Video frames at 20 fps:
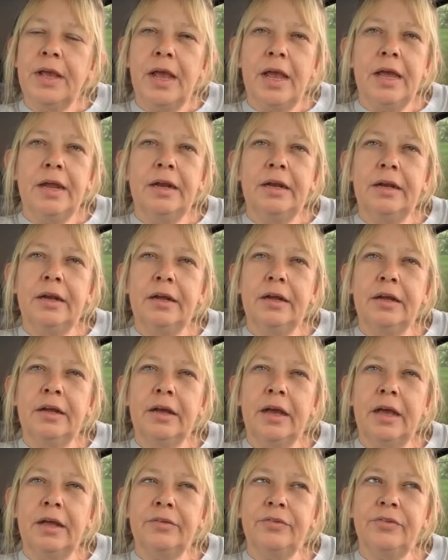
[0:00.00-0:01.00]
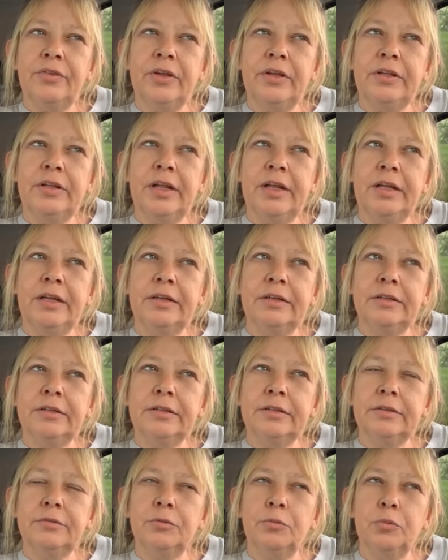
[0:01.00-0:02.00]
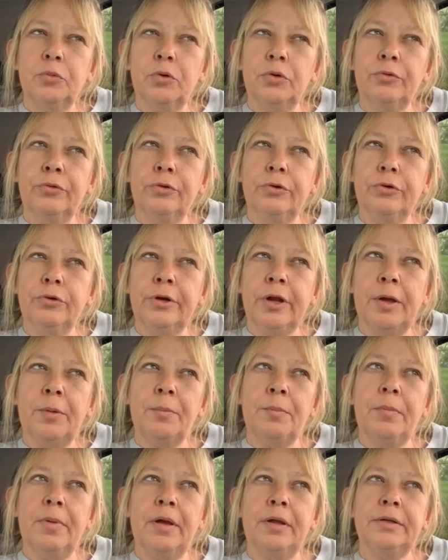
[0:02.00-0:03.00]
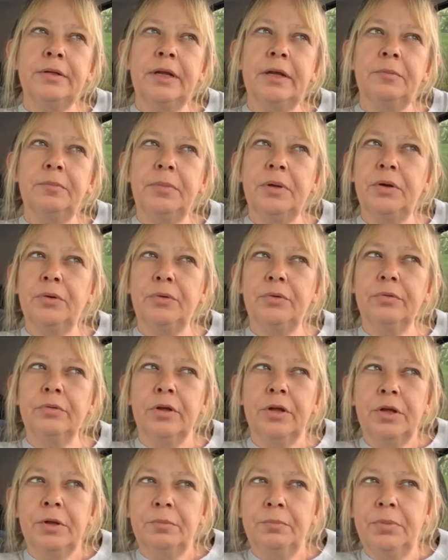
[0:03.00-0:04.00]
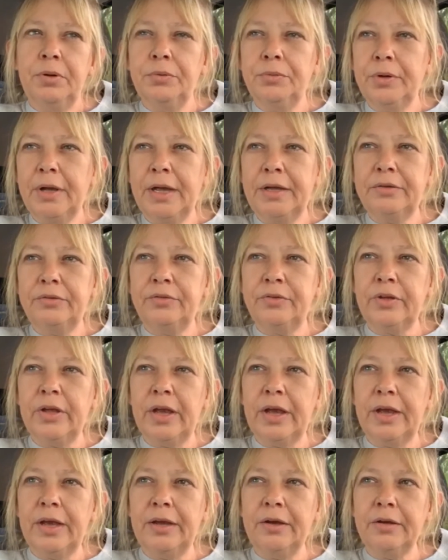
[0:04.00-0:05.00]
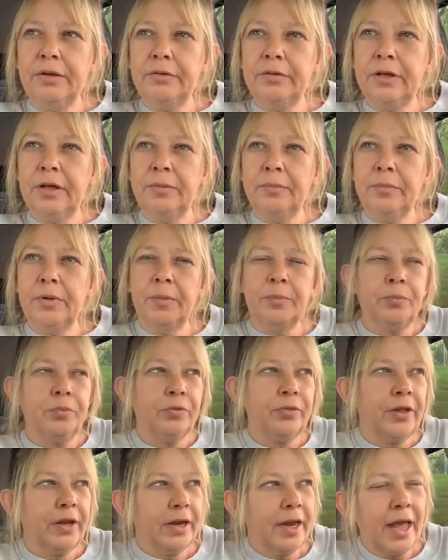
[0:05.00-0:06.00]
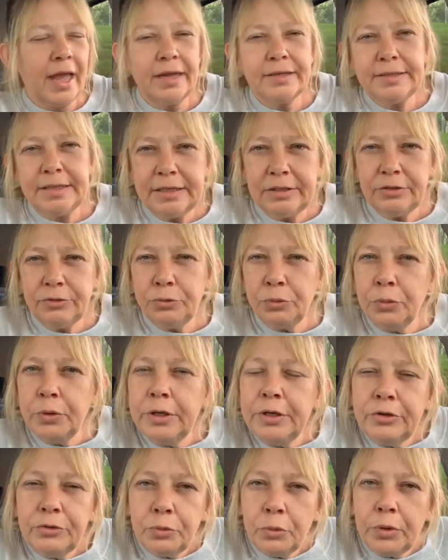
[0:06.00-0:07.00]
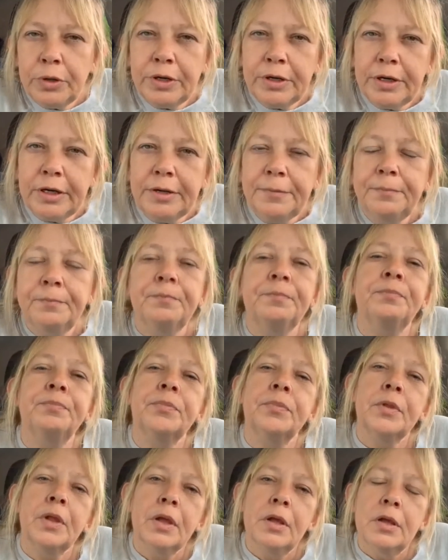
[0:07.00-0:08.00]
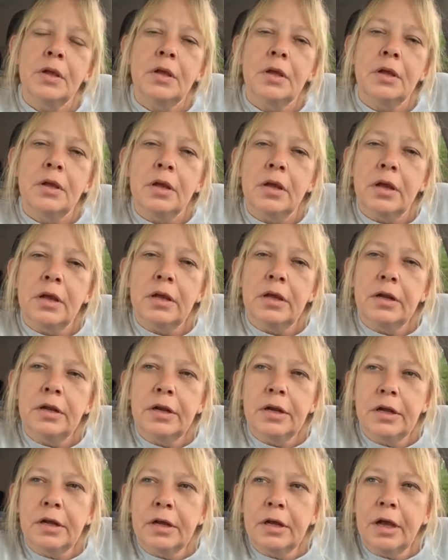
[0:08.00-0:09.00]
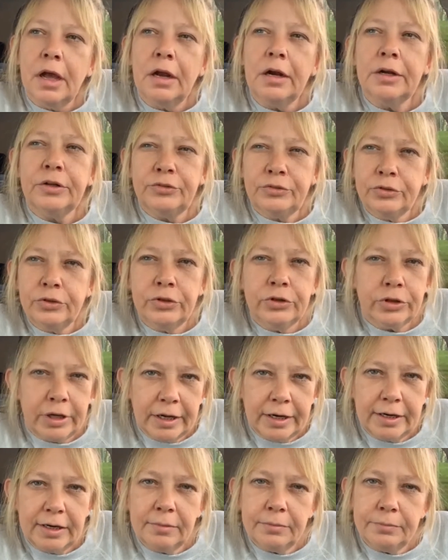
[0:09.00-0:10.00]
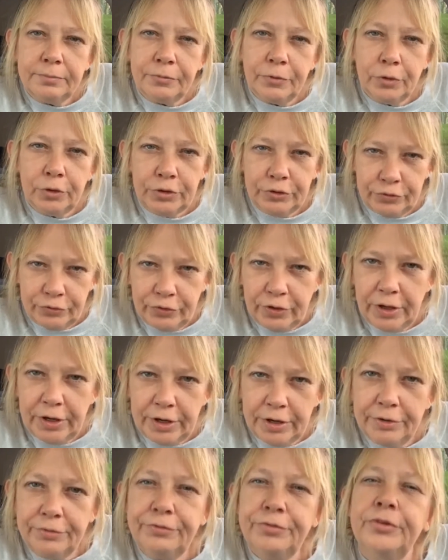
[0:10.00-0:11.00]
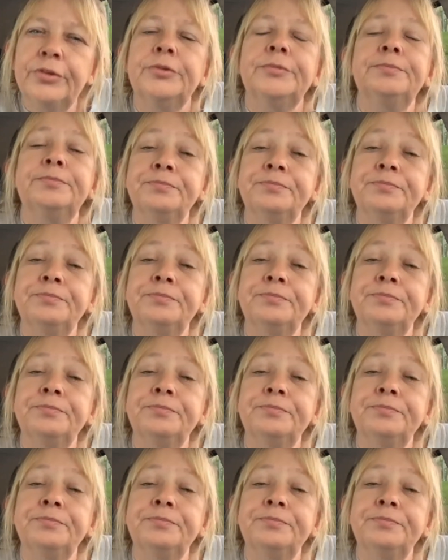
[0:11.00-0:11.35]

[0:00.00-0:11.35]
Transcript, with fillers: And uh, I seen that where they're talking about that Bill, Bill Gates guy come up with that ID 2020. And uh, I'll let you look at it for yourself.